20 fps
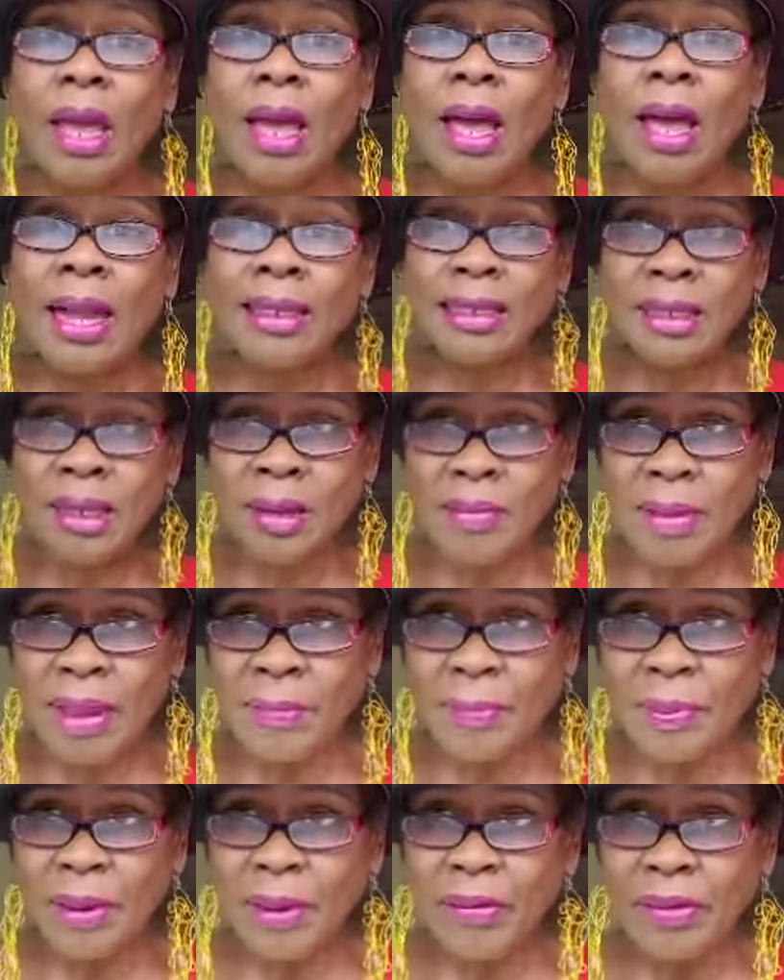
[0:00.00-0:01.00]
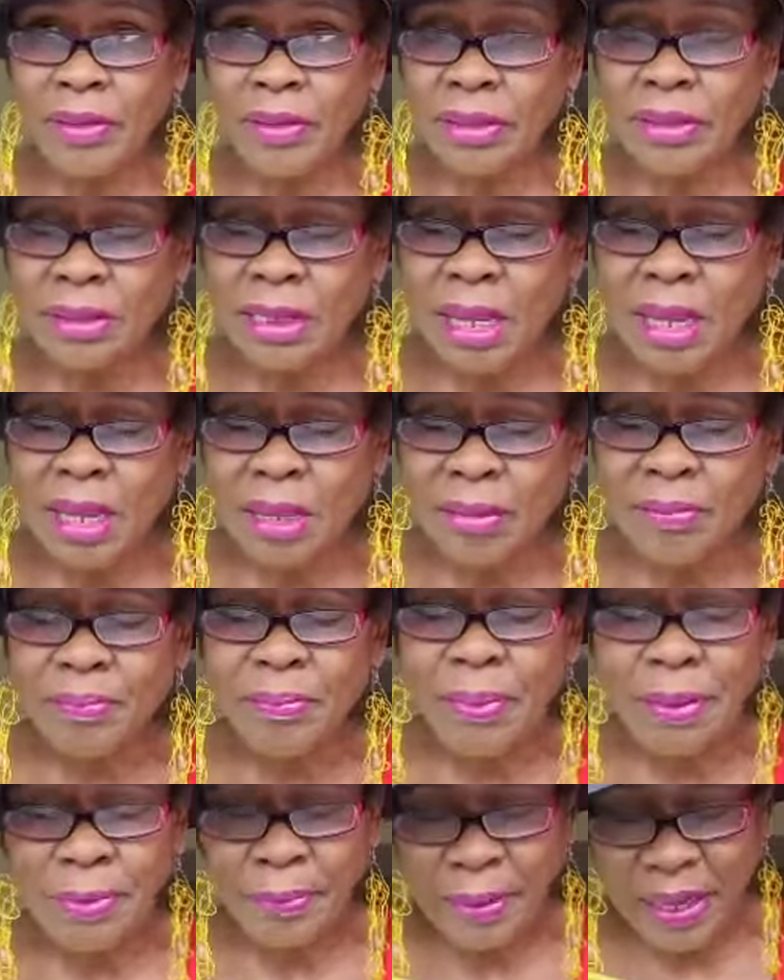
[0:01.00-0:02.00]
I tell my parents,
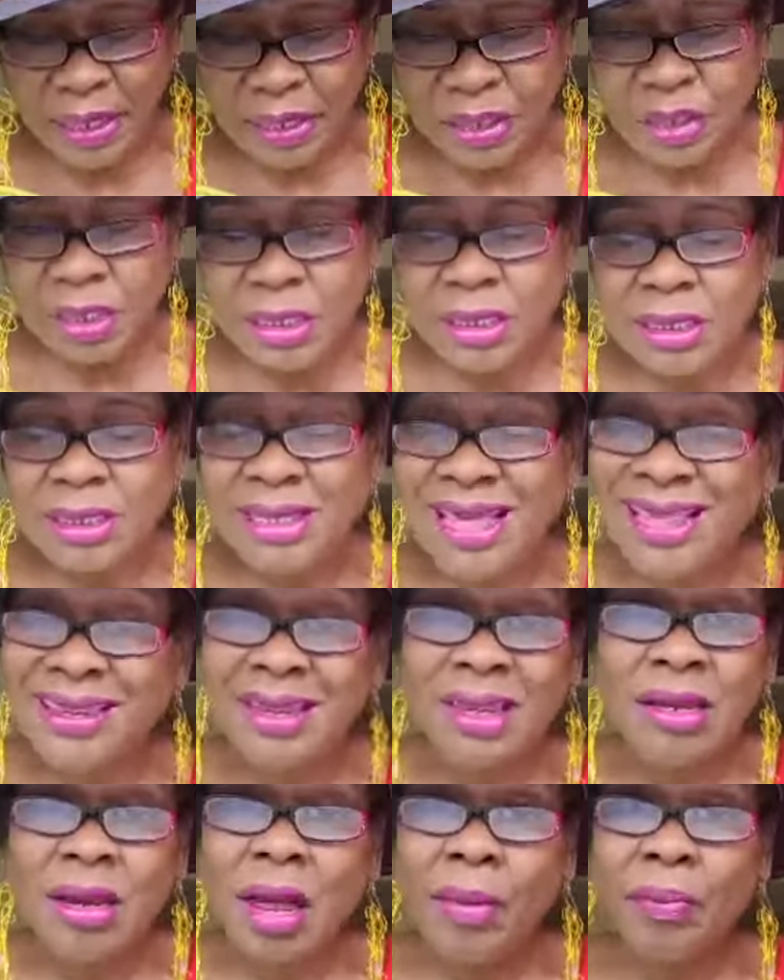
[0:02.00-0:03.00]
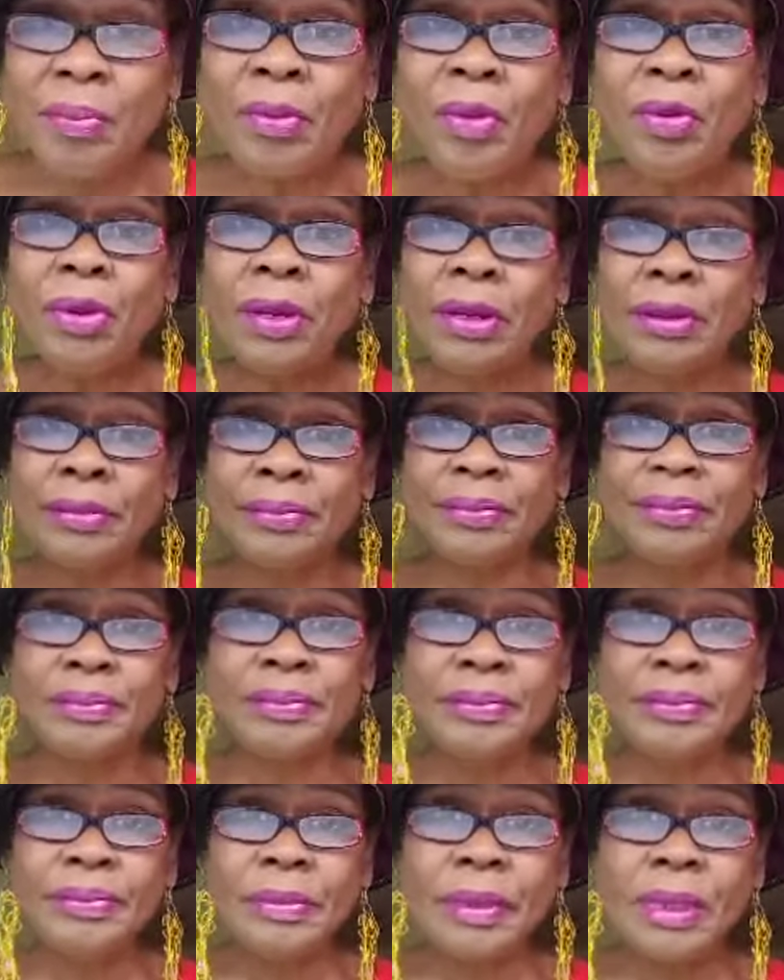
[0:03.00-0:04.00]
patients, that they're not broken.
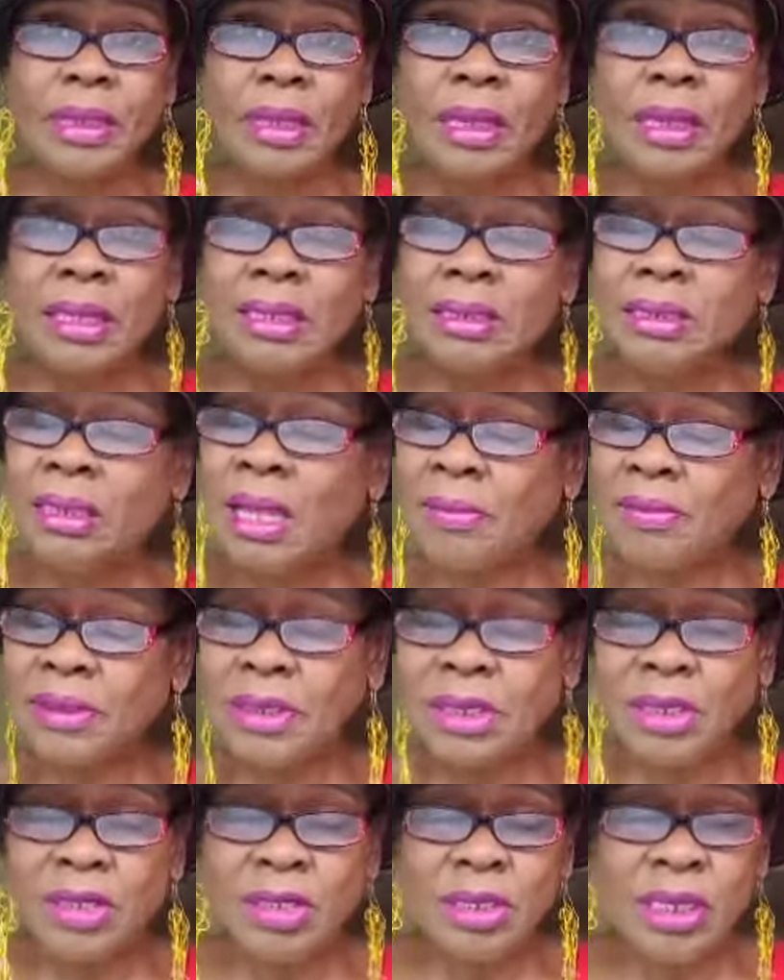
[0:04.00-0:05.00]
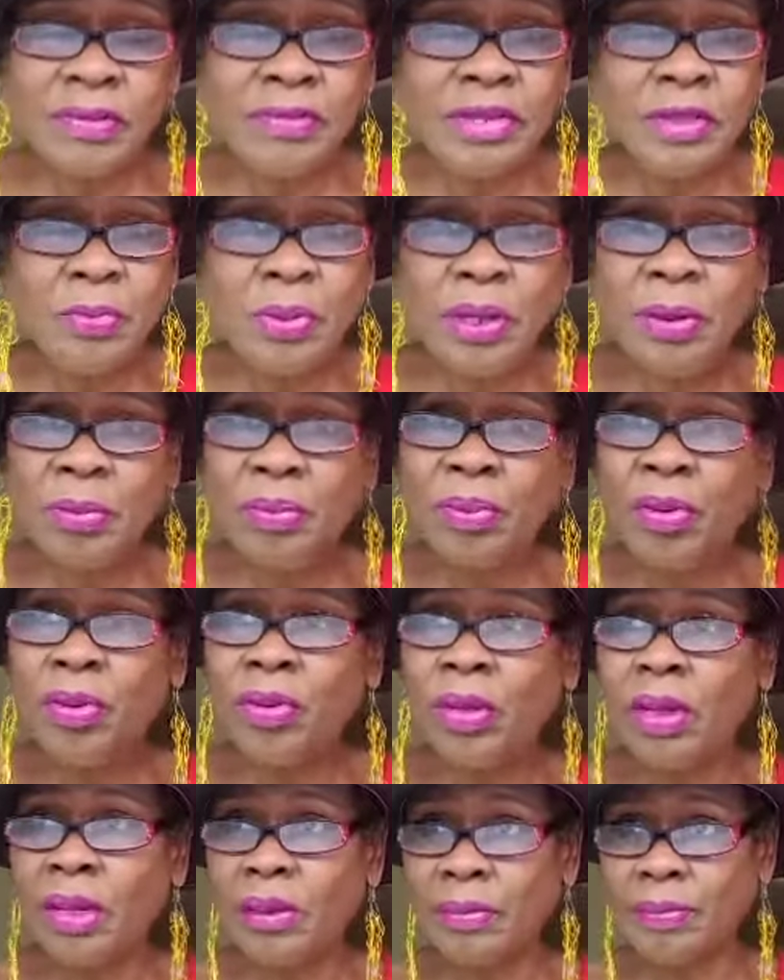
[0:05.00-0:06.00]
Stop seeing yourself as being
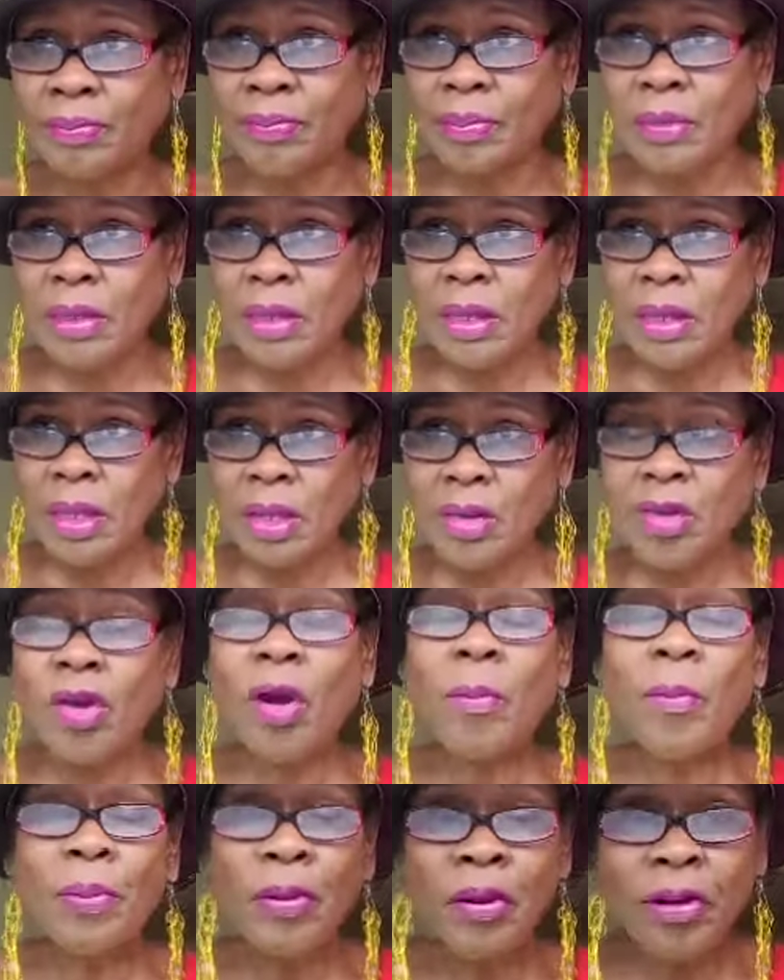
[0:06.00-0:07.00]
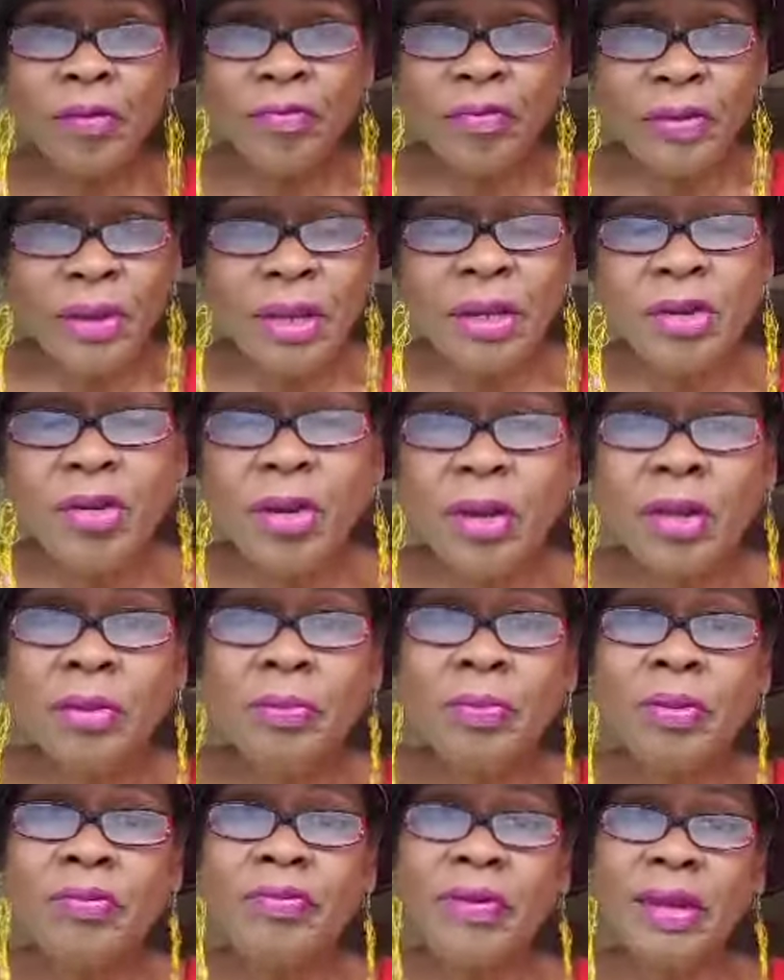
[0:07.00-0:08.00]
broken. You are perfect in your
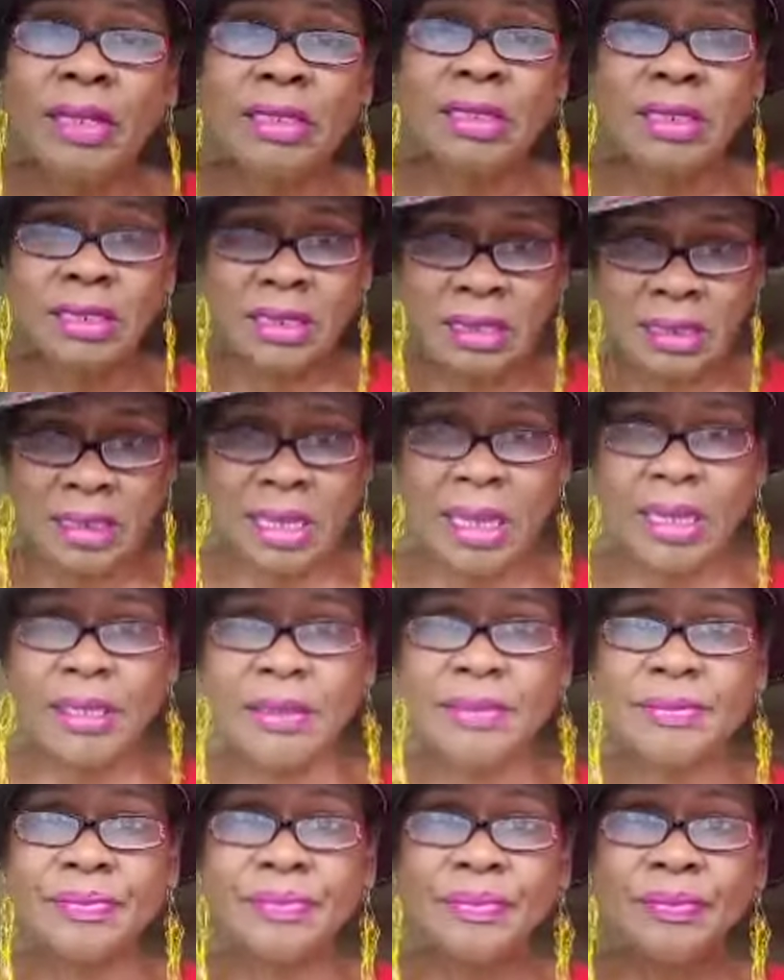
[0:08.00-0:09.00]
imperfected state.